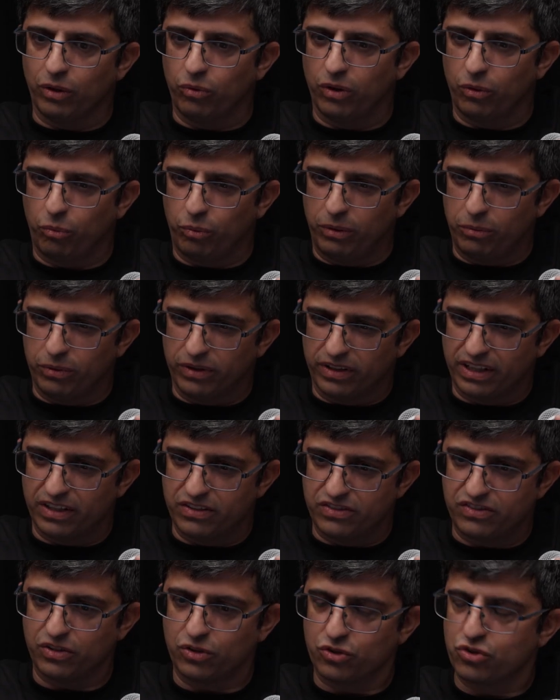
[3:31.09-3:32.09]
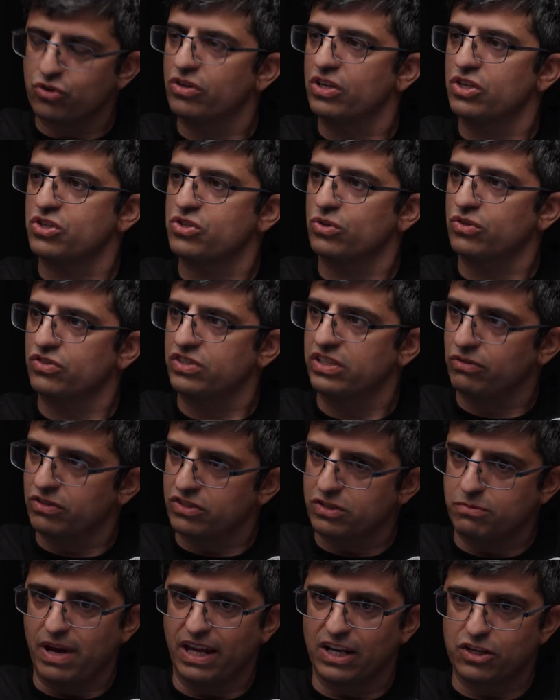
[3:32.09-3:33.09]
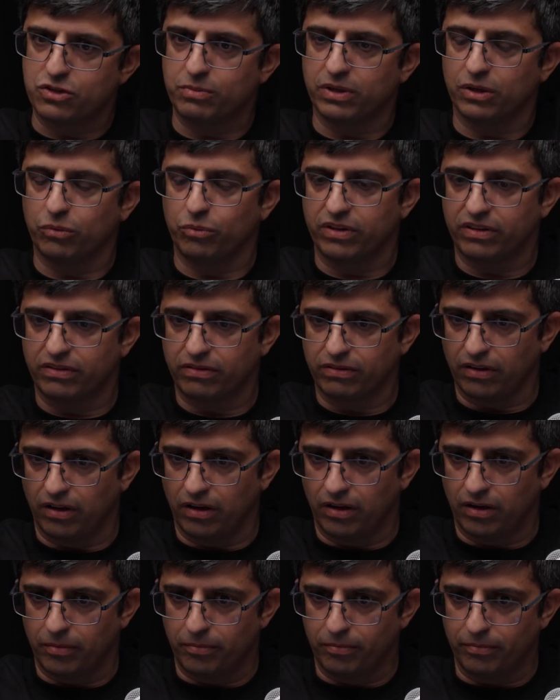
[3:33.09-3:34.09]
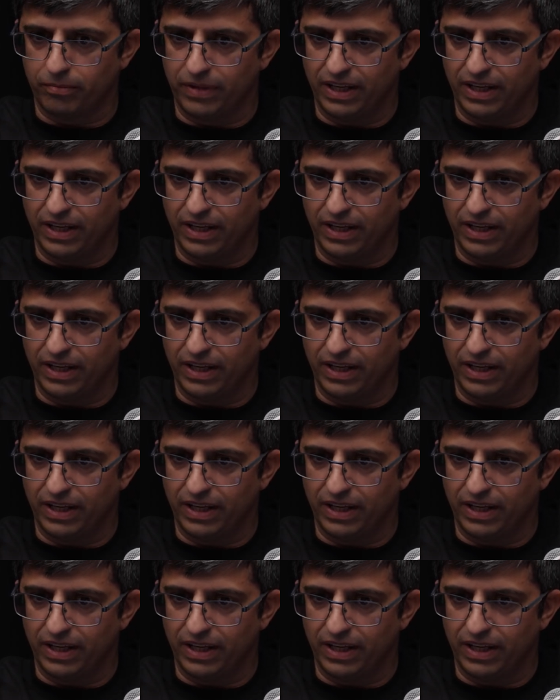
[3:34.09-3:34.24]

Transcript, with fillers: what we would consider traditional secrets management with um,